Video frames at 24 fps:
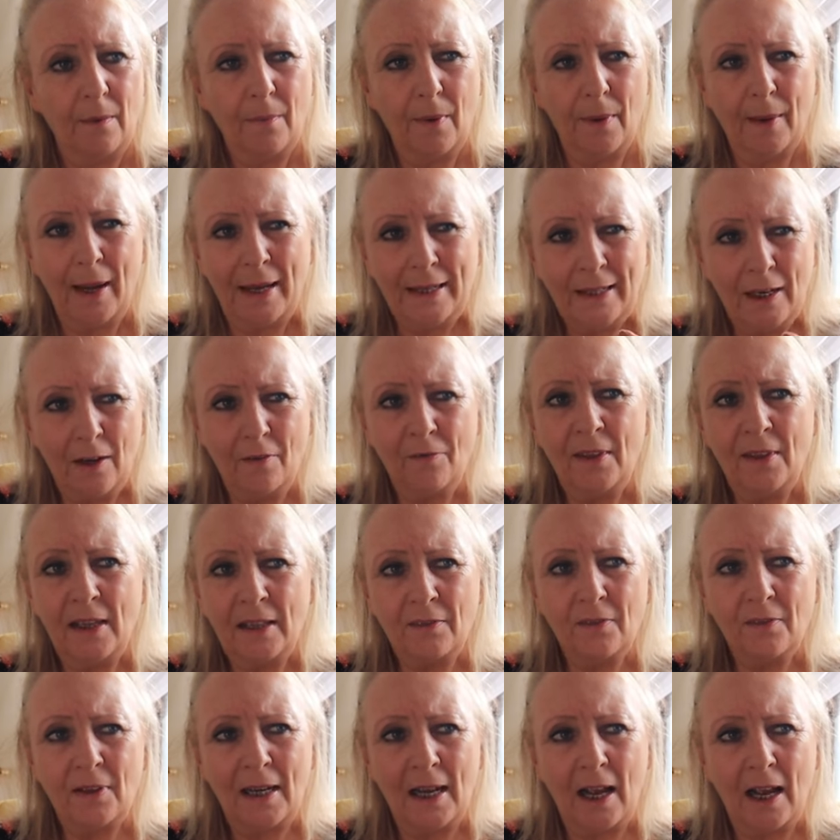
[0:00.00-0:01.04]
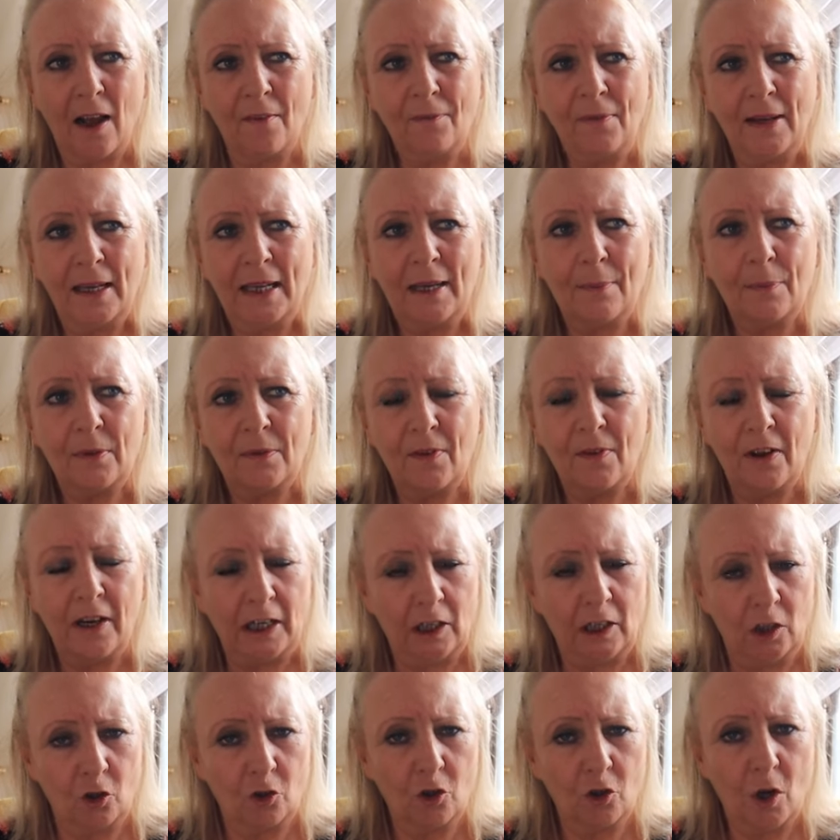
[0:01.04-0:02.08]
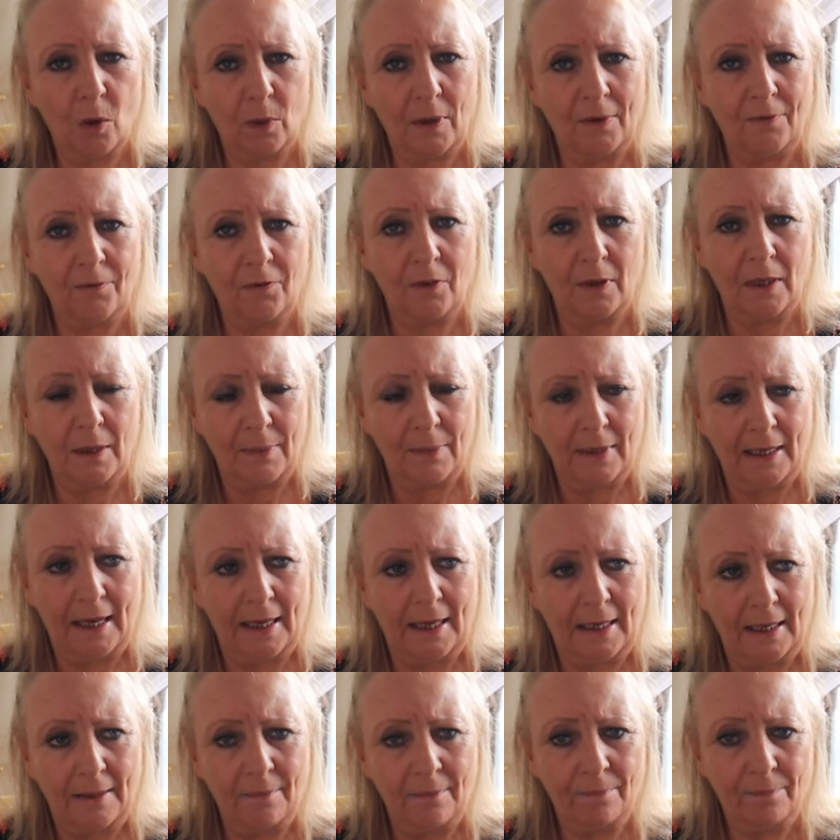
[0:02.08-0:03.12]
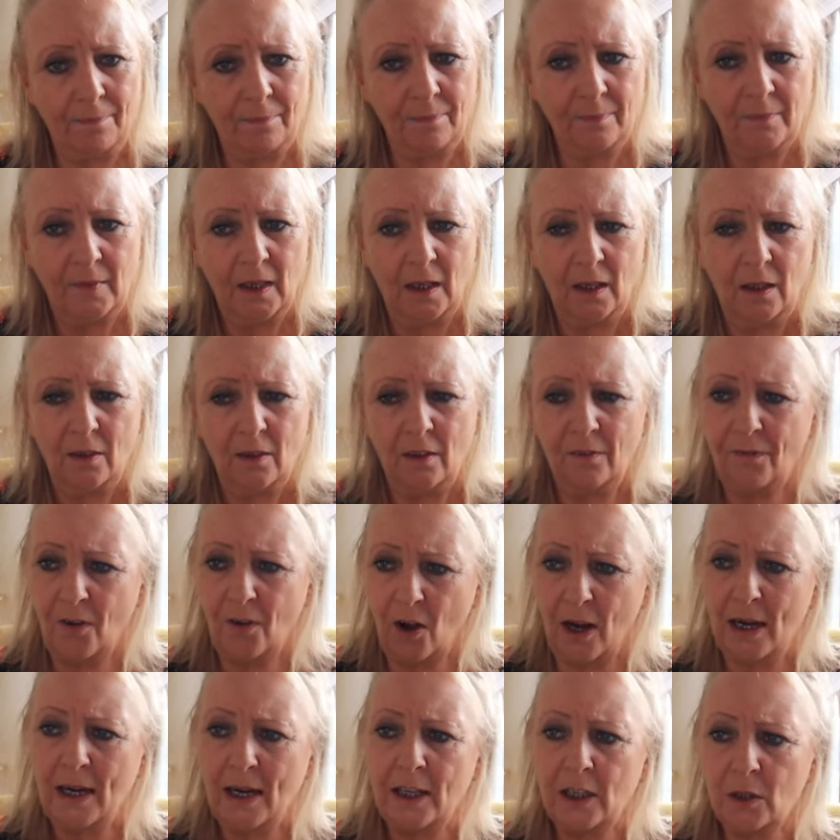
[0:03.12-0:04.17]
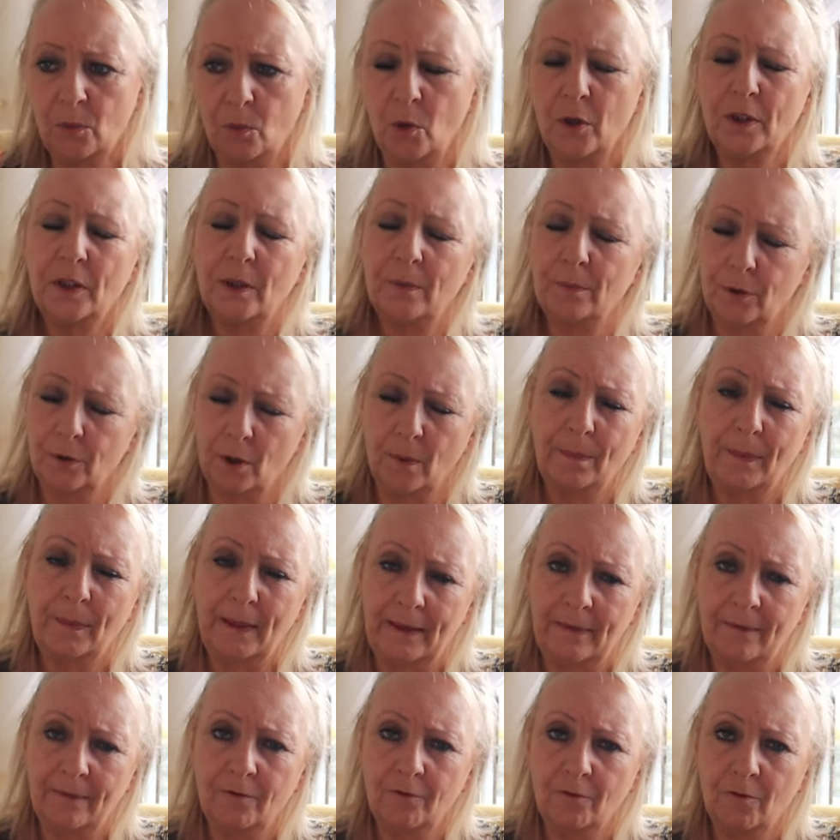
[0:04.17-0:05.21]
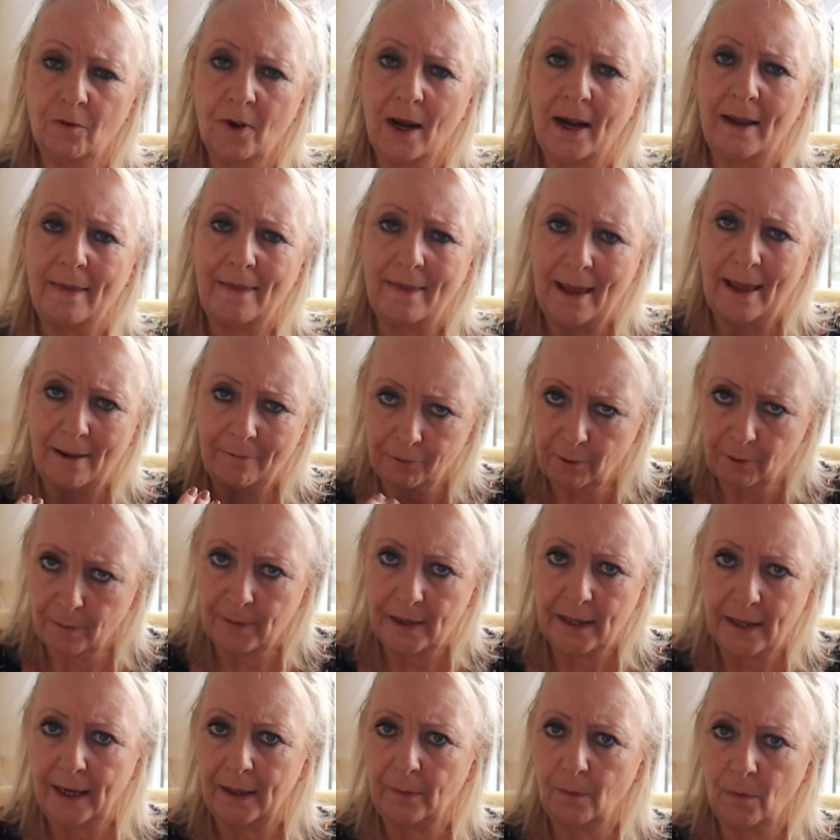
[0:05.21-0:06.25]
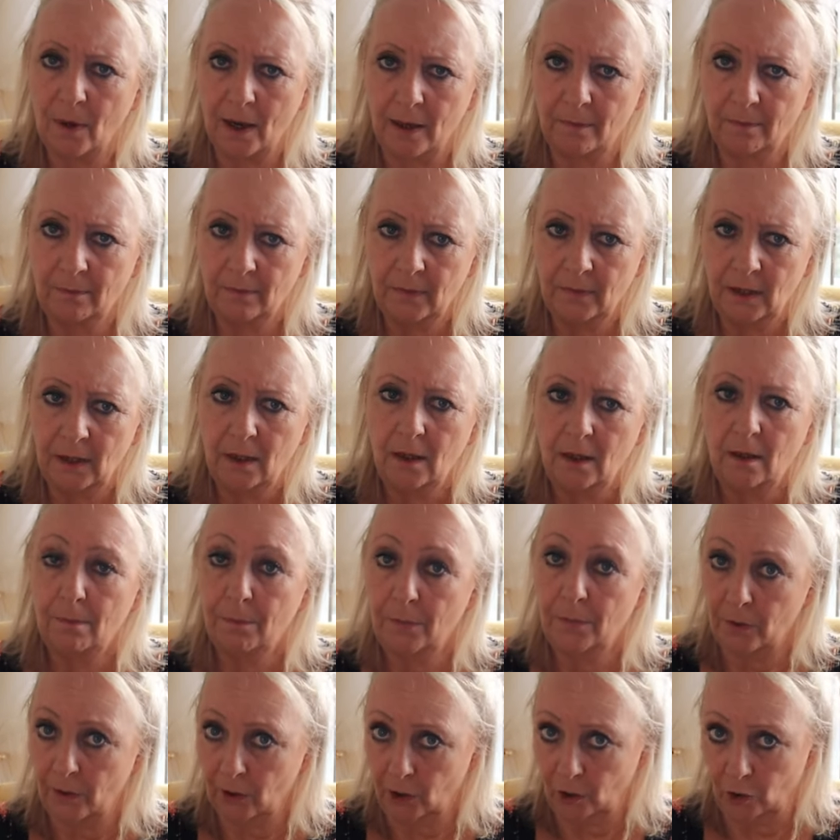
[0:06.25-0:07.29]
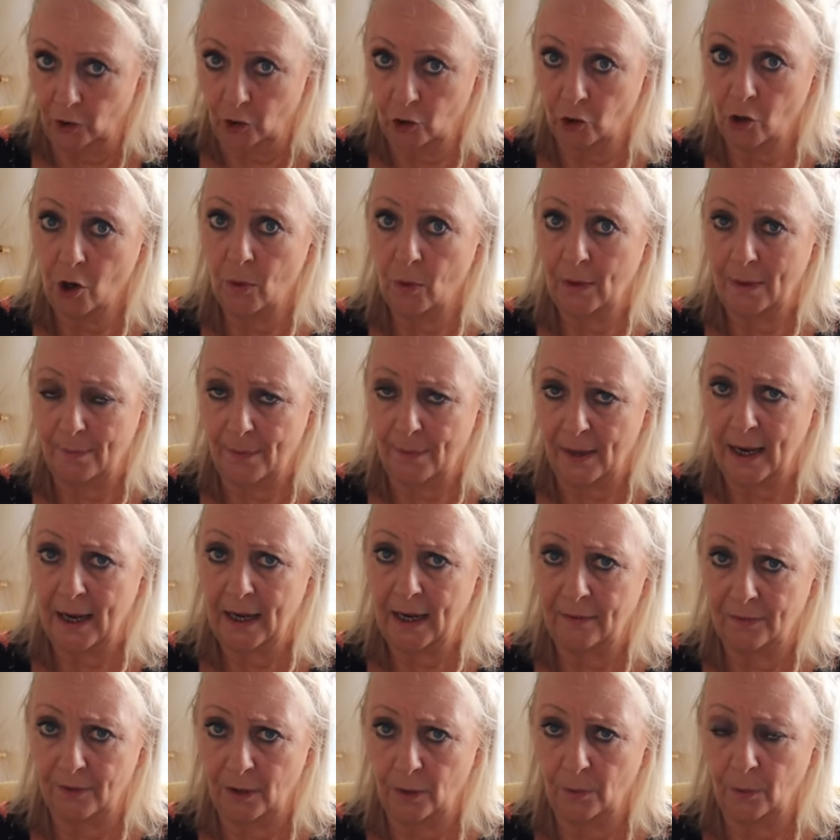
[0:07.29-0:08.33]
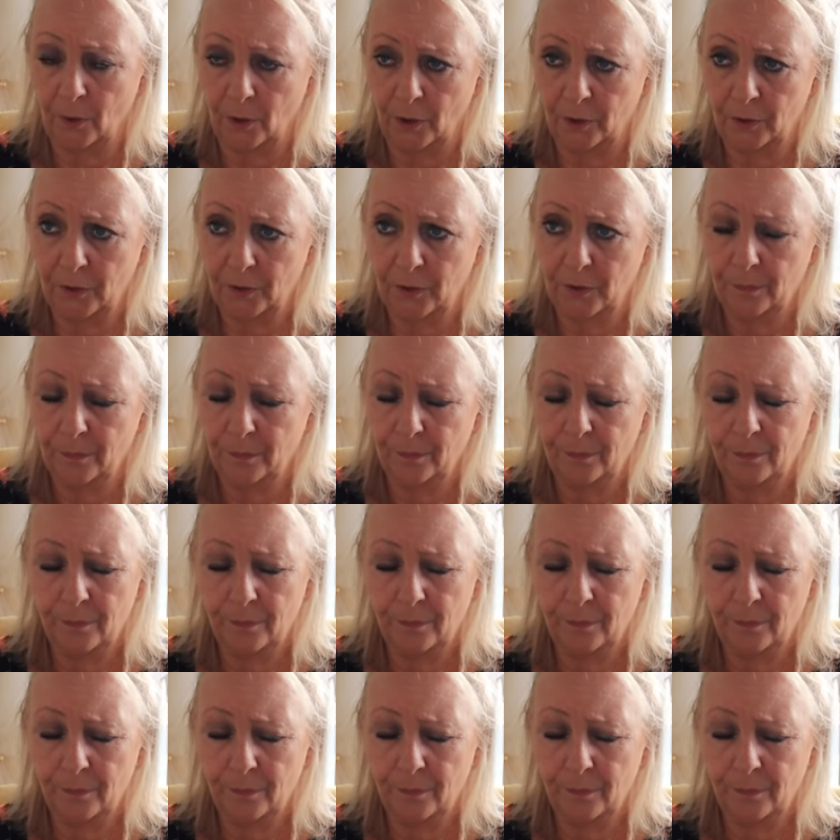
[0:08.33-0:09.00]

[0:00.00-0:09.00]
I don't think the rela I think he was very controlling from the beginning. The violence wasn't probably right there from day one, but the controlling behaviour was.